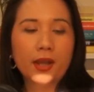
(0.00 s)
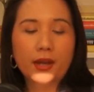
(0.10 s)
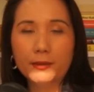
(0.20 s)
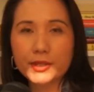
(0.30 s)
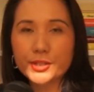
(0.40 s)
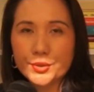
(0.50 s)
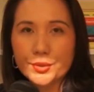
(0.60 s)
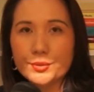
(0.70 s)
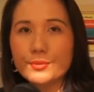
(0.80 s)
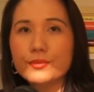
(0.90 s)
Number
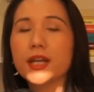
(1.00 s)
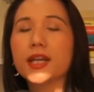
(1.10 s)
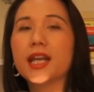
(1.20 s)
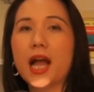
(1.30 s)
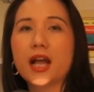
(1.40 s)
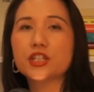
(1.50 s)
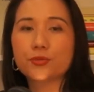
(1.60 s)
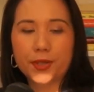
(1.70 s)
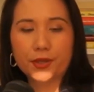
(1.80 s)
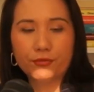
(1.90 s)
two, a cash
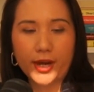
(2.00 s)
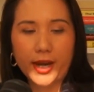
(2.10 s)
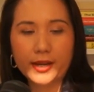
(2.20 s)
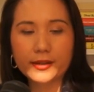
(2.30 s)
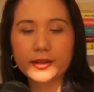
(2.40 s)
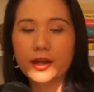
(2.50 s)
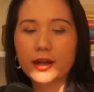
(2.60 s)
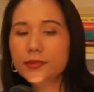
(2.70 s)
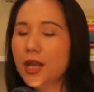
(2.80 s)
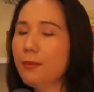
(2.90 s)
burn rate.
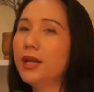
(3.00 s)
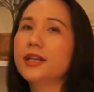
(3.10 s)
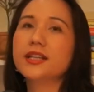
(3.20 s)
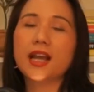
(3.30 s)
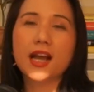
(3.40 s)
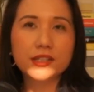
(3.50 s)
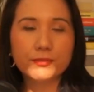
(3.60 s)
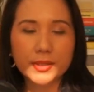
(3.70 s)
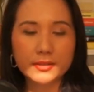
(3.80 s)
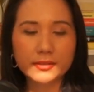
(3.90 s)
Monthly cash
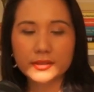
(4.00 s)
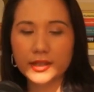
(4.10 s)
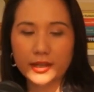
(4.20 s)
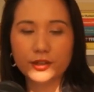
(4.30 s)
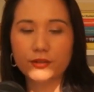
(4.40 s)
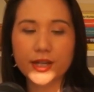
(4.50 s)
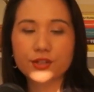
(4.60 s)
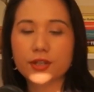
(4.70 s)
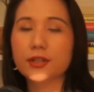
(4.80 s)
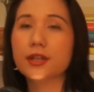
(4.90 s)
burn
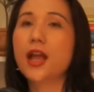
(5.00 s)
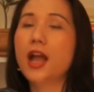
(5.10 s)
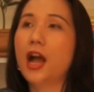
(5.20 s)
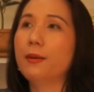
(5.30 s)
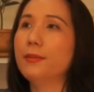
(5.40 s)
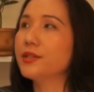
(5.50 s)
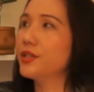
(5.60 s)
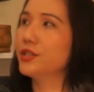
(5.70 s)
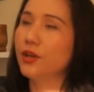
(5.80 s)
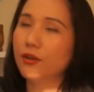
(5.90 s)
calculation. How much
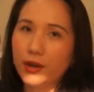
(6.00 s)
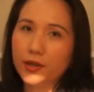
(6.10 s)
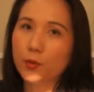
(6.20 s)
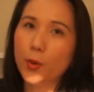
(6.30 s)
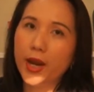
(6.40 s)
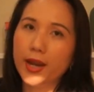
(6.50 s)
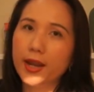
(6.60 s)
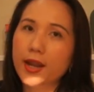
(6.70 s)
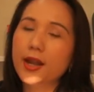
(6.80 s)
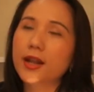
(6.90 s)
is your runaway?
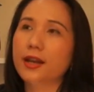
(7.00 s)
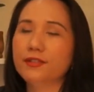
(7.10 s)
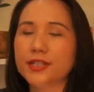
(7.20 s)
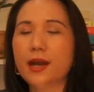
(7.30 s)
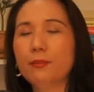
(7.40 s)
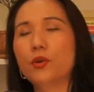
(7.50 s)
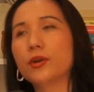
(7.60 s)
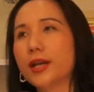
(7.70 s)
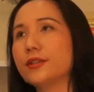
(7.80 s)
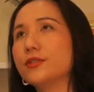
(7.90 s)
Like for example,
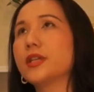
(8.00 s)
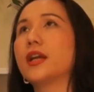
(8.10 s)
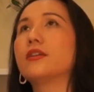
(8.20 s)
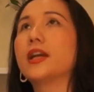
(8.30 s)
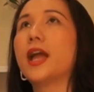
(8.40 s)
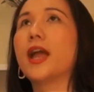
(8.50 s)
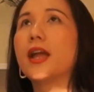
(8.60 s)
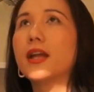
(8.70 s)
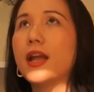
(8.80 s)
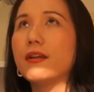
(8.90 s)
like you say,
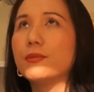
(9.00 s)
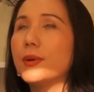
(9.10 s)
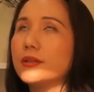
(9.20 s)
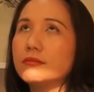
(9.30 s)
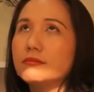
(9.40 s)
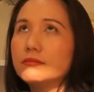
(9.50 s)
okay, every month